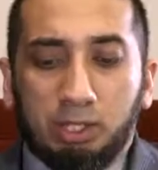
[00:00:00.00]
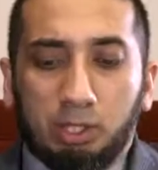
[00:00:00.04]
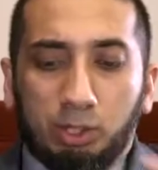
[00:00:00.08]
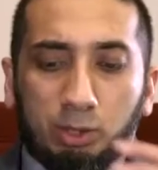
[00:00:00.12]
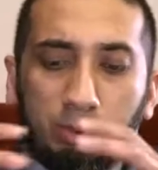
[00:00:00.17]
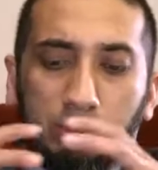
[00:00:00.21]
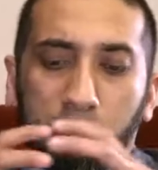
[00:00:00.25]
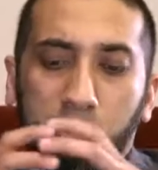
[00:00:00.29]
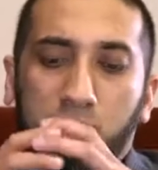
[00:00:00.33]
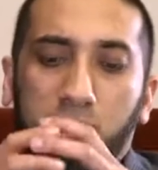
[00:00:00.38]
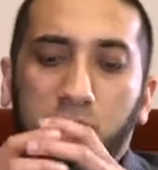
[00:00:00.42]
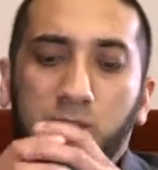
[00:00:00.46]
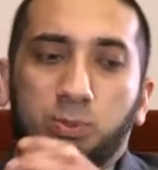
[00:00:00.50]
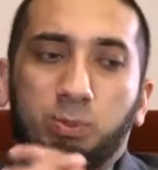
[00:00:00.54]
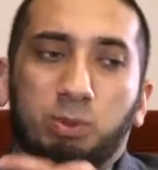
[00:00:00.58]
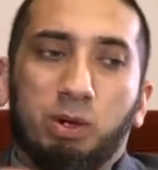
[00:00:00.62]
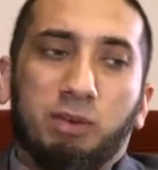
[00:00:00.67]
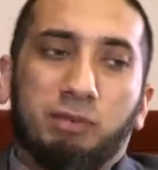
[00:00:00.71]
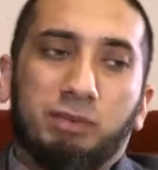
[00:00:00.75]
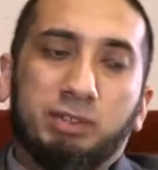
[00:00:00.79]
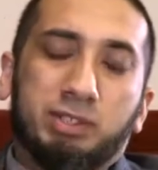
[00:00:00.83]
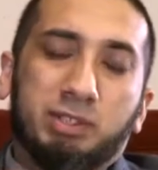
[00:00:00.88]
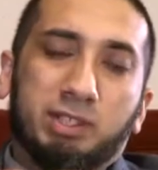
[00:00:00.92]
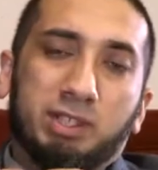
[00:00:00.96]
In other words, these
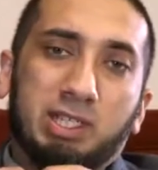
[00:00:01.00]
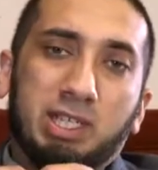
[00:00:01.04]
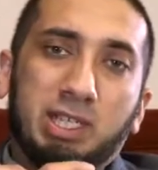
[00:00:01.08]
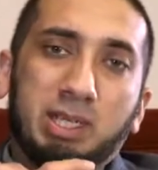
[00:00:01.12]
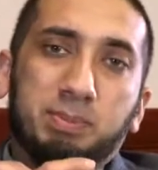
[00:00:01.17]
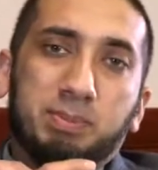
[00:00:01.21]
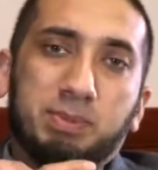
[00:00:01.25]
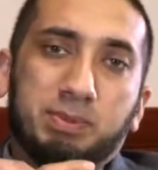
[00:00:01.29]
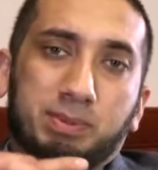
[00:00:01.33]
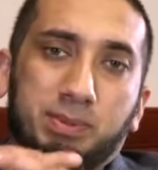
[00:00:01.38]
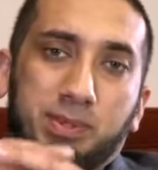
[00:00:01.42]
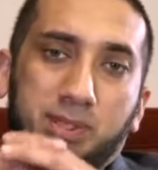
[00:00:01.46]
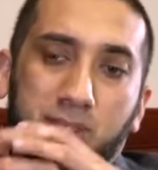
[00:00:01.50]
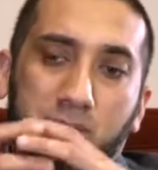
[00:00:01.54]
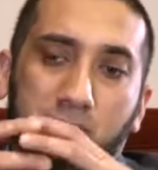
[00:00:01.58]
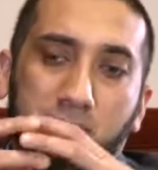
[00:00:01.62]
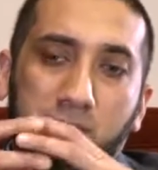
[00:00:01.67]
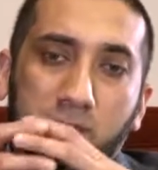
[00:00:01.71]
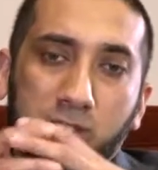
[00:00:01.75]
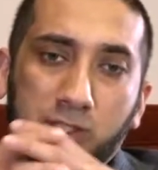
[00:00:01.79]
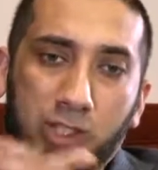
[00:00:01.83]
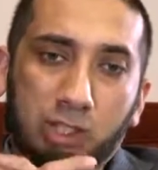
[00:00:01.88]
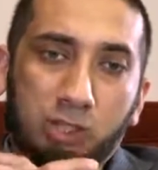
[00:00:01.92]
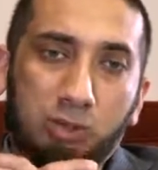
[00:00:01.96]
prophets
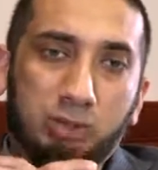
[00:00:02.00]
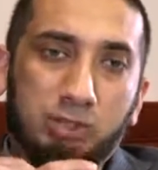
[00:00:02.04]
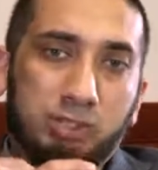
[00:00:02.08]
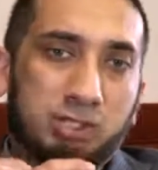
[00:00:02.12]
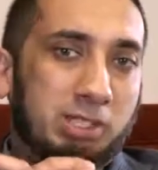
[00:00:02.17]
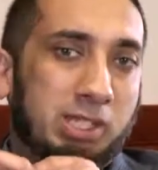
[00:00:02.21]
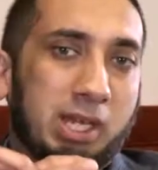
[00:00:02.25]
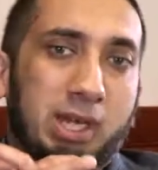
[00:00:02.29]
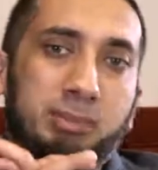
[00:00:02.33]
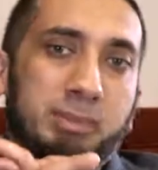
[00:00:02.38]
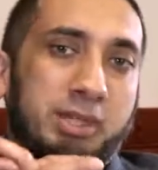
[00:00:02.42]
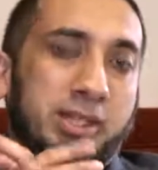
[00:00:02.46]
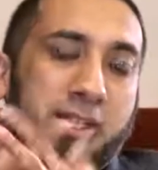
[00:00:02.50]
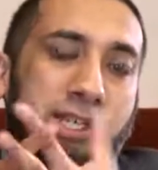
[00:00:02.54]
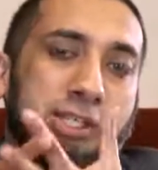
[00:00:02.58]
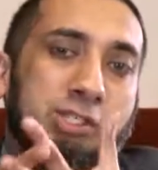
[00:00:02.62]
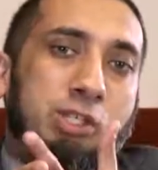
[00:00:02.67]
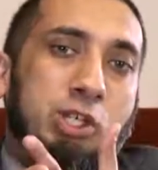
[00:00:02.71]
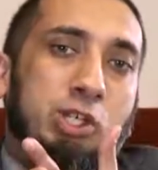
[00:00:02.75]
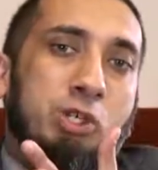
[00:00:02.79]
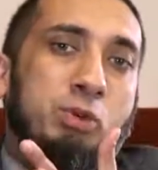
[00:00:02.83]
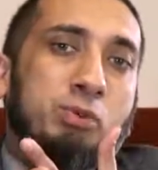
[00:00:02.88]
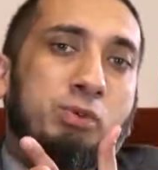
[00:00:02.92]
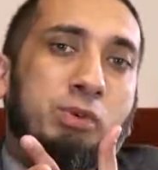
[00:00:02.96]
they continuously say, I'm not
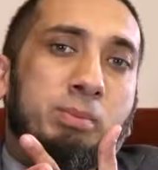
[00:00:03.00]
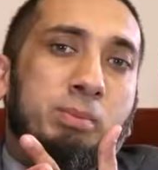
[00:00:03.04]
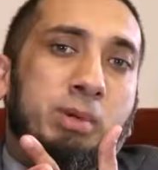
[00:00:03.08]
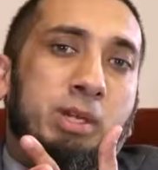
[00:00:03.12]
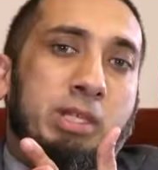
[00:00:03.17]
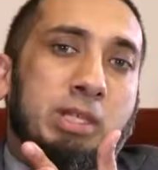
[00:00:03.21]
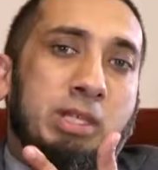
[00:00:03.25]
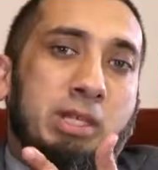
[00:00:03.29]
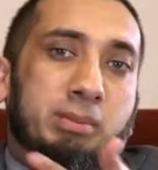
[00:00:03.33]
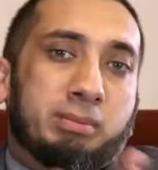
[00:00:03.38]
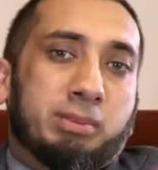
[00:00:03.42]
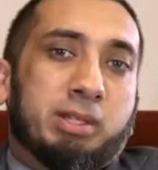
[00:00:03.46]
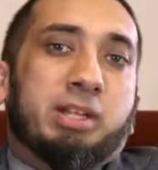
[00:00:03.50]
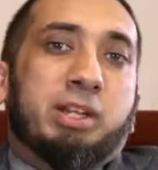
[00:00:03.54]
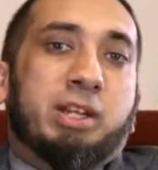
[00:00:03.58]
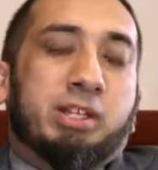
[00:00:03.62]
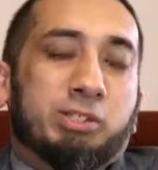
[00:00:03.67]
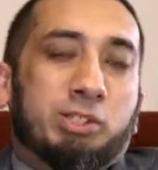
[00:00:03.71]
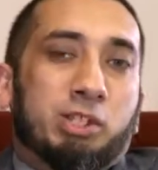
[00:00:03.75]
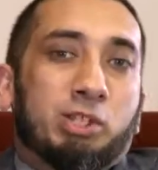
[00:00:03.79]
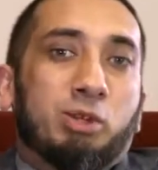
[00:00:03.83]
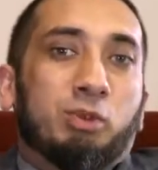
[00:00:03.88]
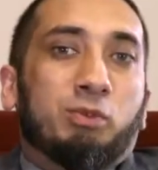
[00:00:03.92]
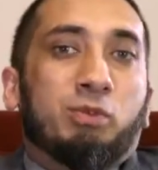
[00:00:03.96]
asking you for money. I'm not
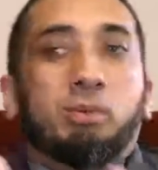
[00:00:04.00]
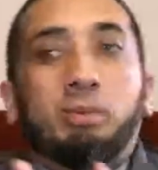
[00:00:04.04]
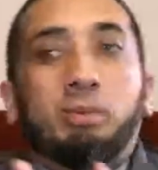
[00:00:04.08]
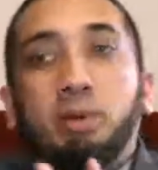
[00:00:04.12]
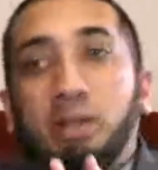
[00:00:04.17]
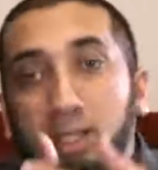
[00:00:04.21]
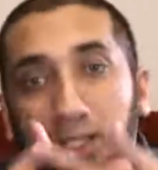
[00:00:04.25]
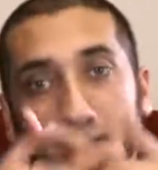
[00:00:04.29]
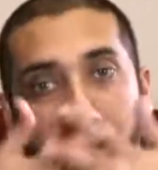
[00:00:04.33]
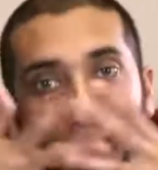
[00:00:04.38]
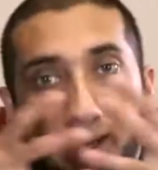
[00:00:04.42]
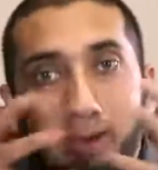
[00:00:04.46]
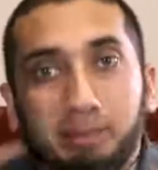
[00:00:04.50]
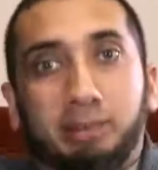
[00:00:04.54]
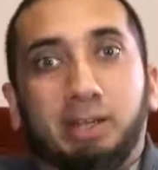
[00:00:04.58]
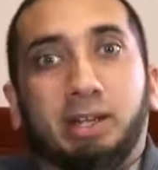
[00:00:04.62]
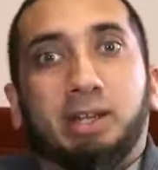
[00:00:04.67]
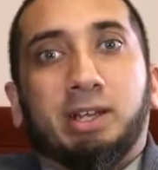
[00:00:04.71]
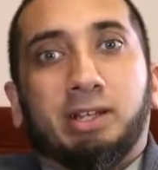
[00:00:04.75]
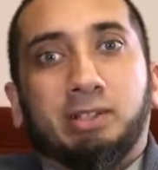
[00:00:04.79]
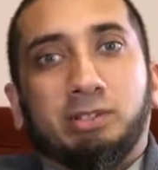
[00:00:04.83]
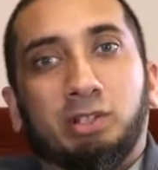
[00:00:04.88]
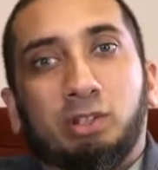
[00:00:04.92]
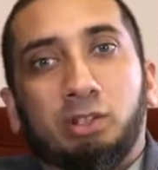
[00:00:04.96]
asking you for money. I'm
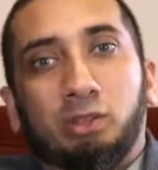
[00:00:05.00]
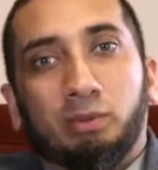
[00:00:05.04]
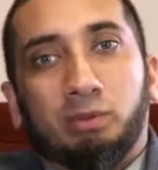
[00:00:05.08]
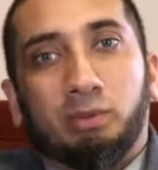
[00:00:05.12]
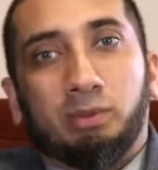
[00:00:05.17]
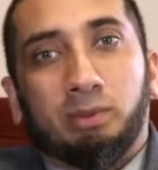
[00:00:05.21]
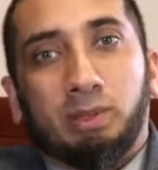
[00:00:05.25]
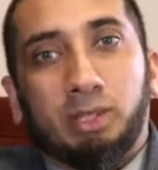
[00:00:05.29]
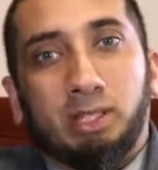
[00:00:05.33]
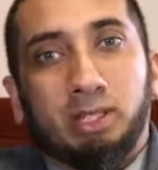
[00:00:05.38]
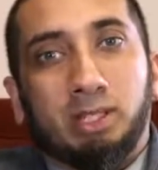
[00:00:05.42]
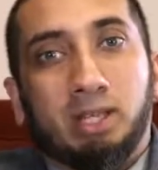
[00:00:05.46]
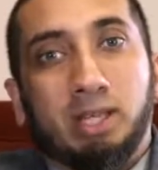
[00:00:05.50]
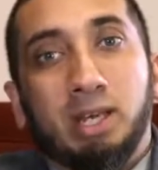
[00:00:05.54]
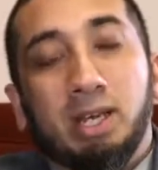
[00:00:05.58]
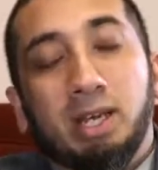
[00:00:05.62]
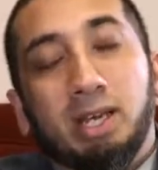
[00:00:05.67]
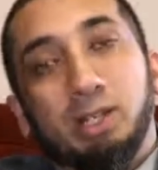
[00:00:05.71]
not asking you for money.